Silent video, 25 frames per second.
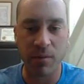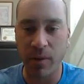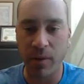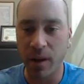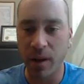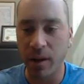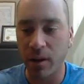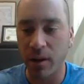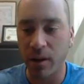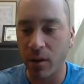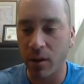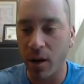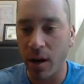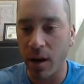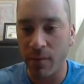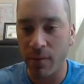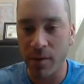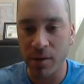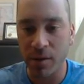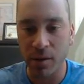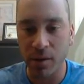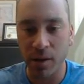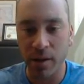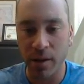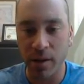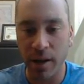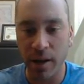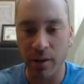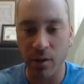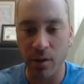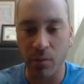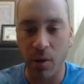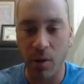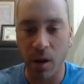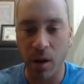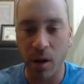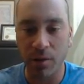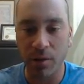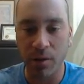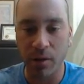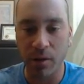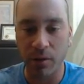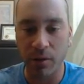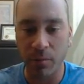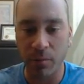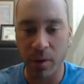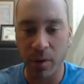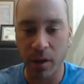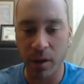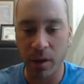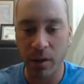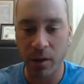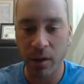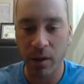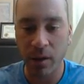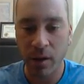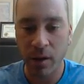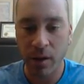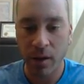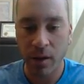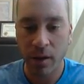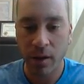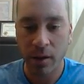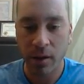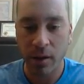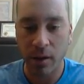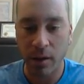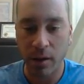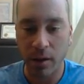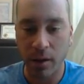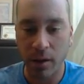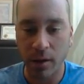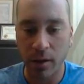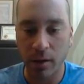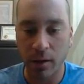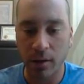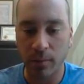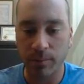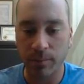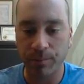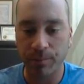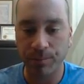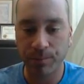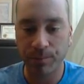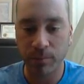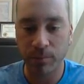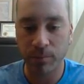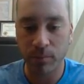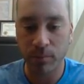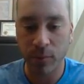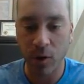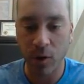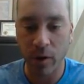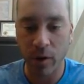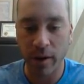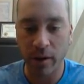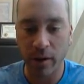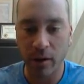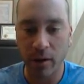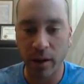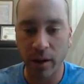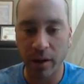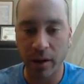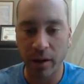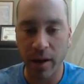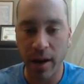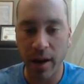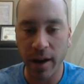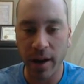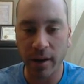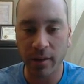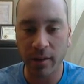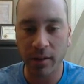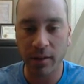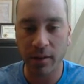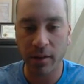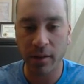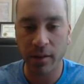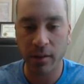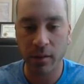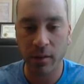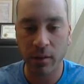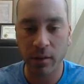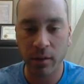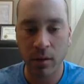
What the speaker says: video, obviously, that you're watching of me. Go ahead and click Next.